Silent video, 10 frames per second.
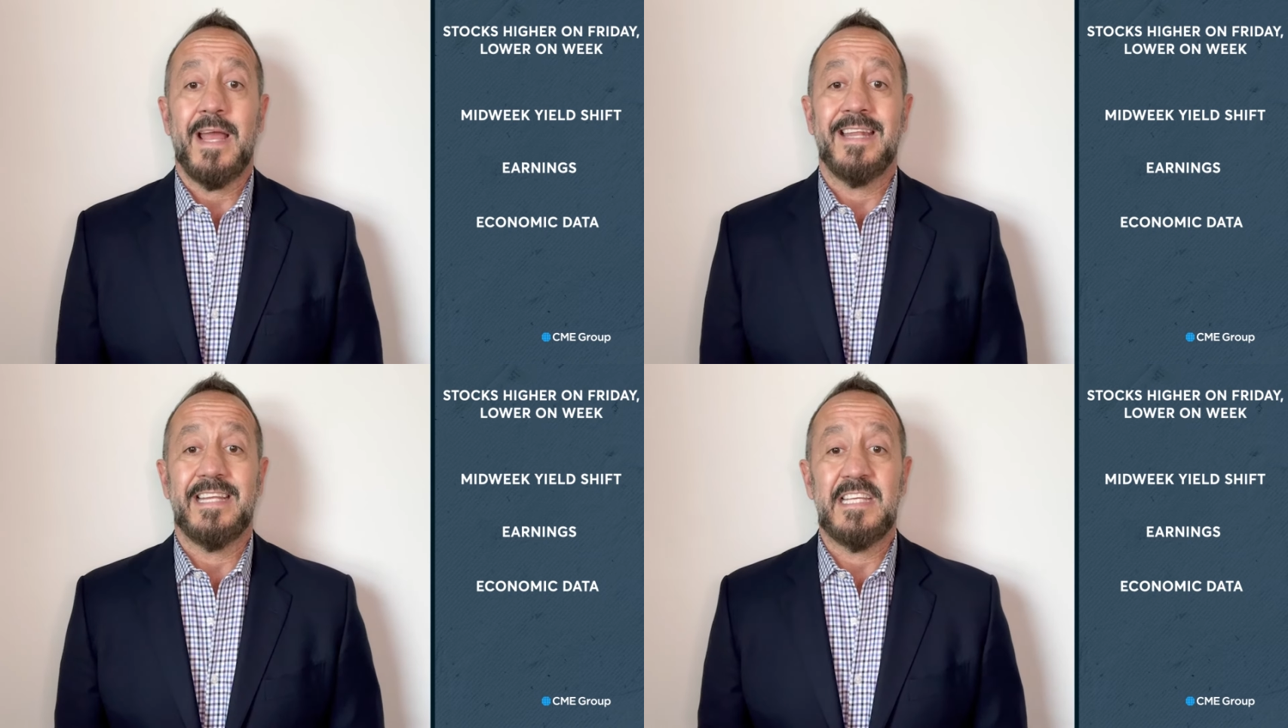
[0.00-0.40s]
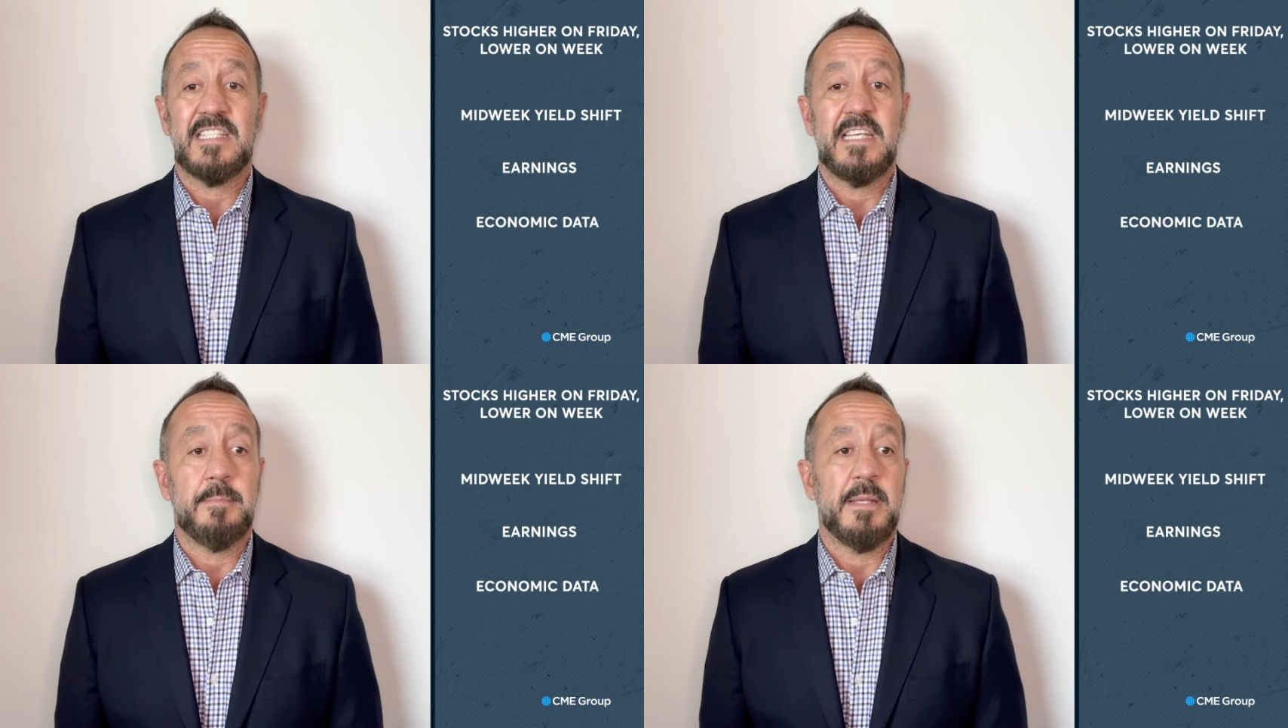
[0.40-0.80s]
and
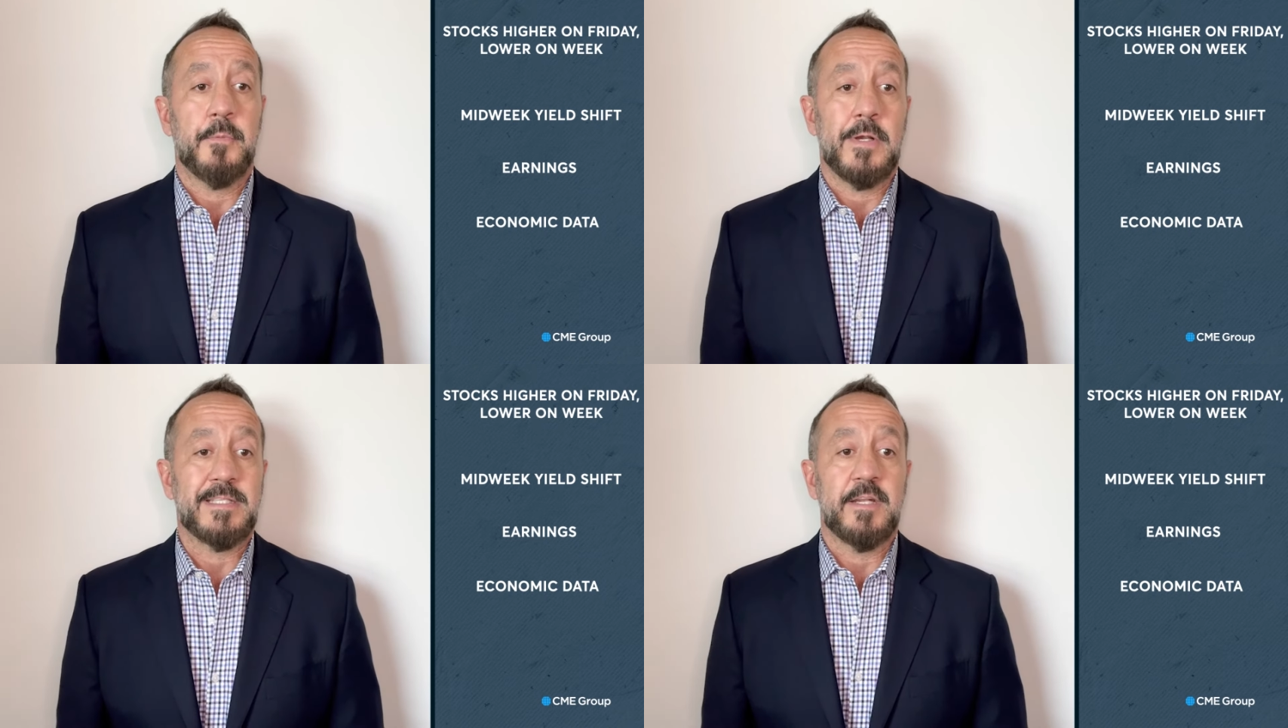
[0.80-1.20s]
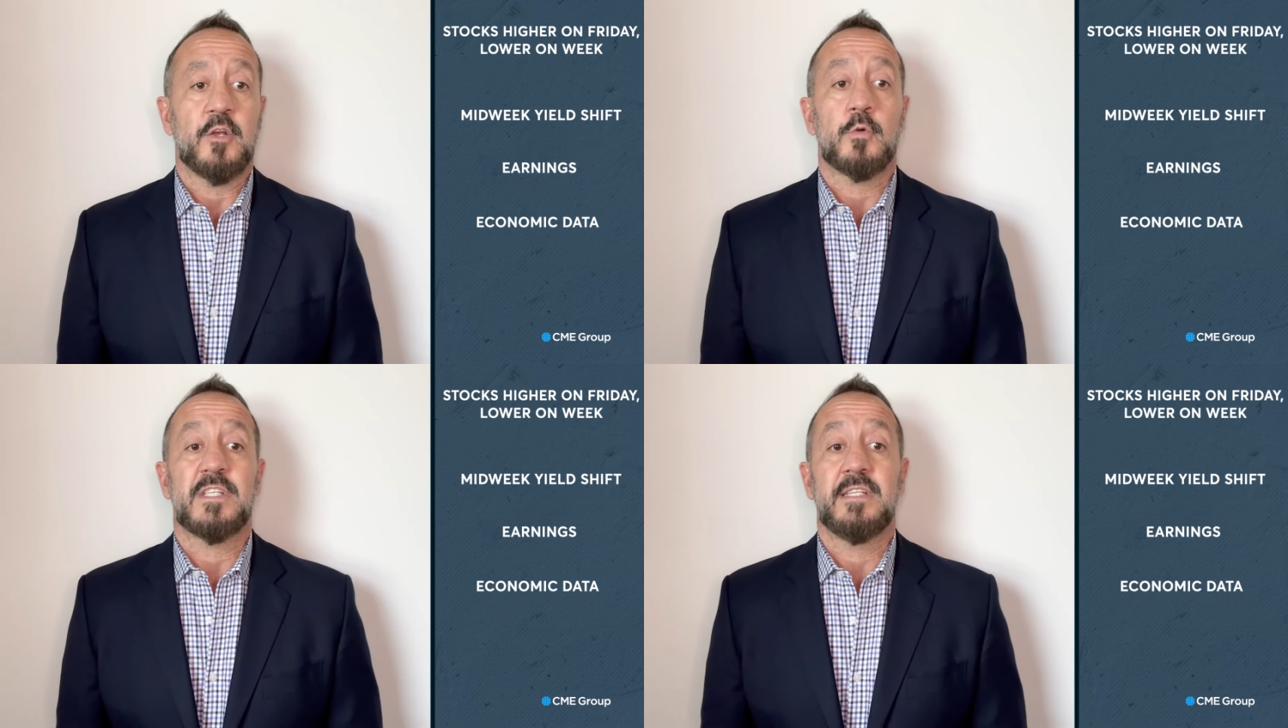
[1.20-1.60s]
ECB President
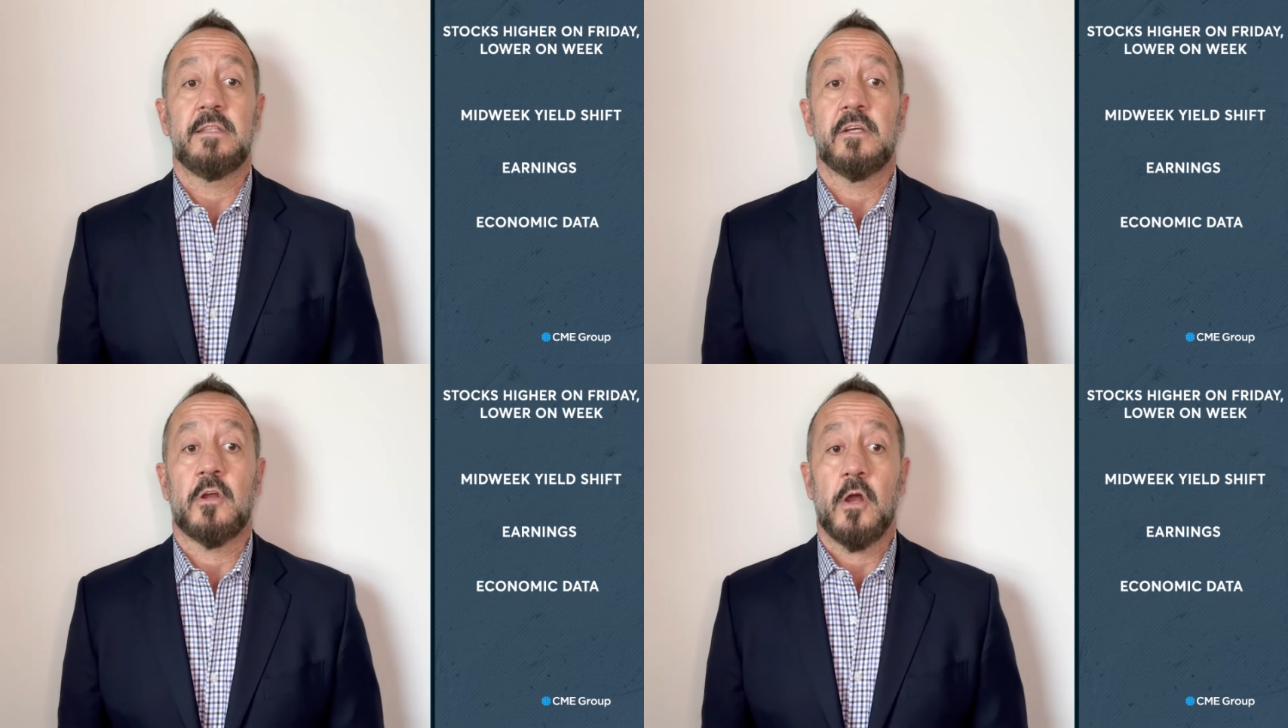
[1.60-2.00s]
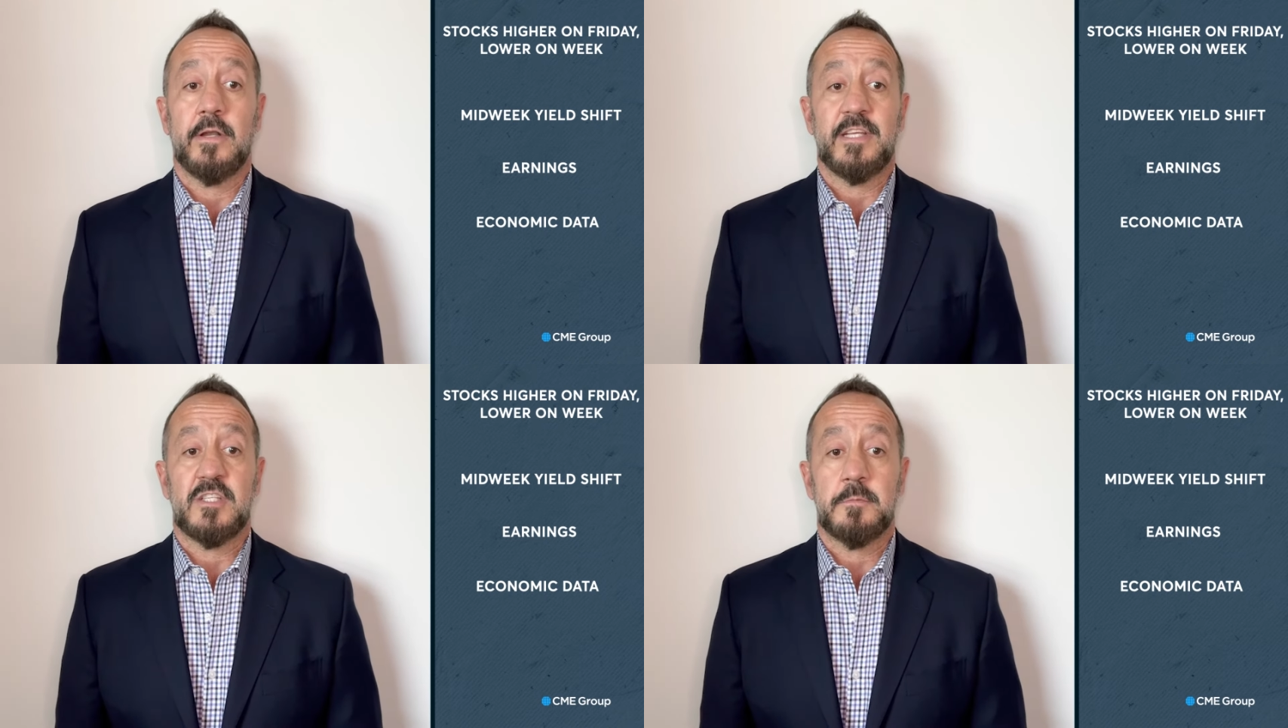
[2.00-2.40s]
Christine
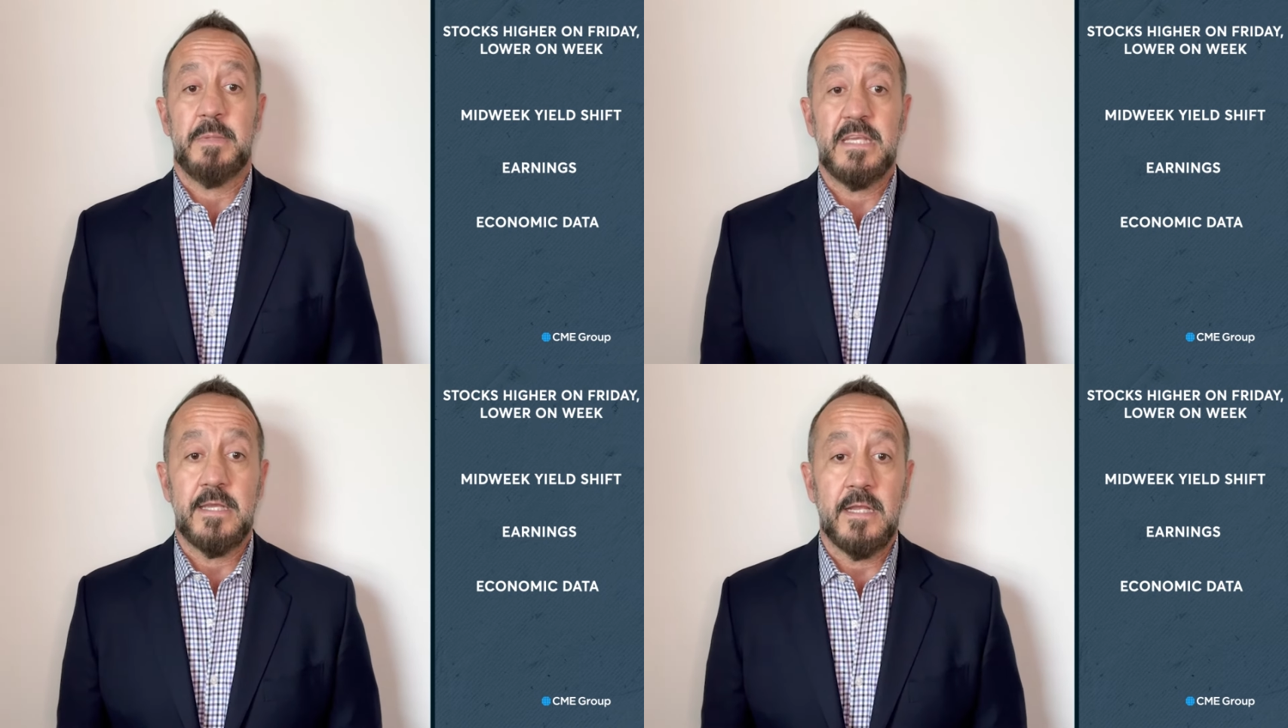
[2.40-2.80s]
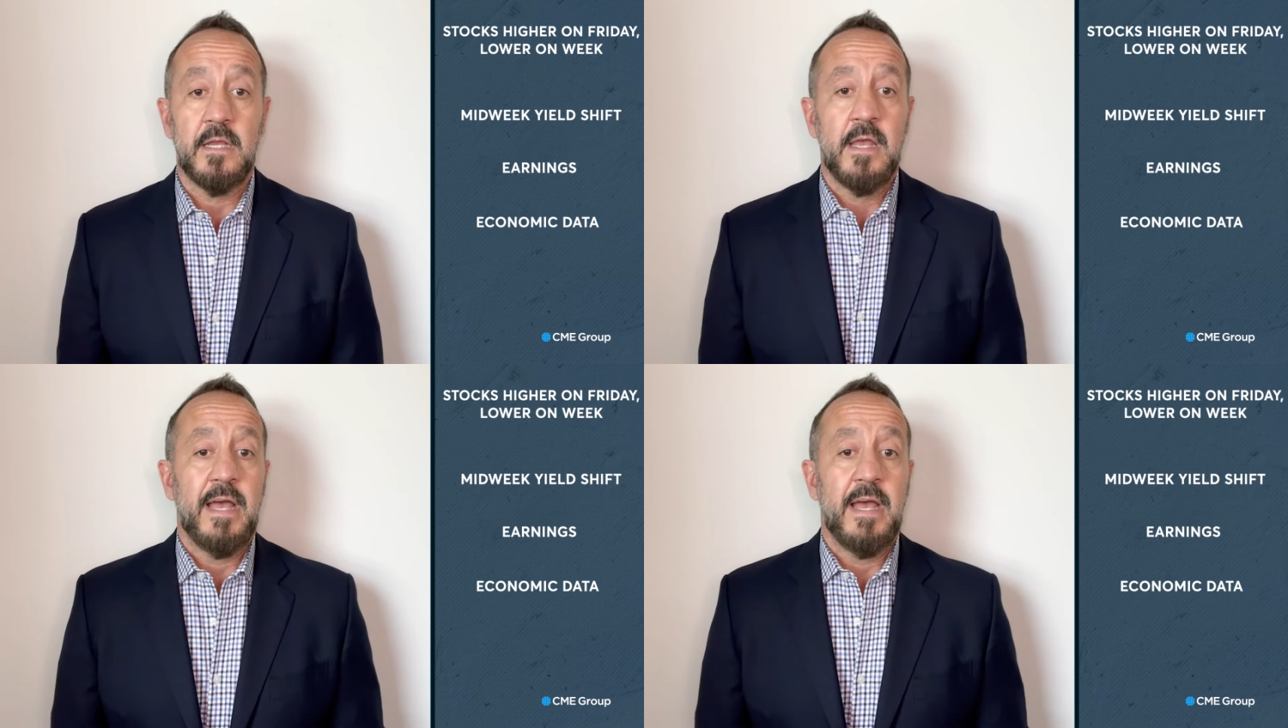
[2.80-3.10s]
Lagarde is speaking,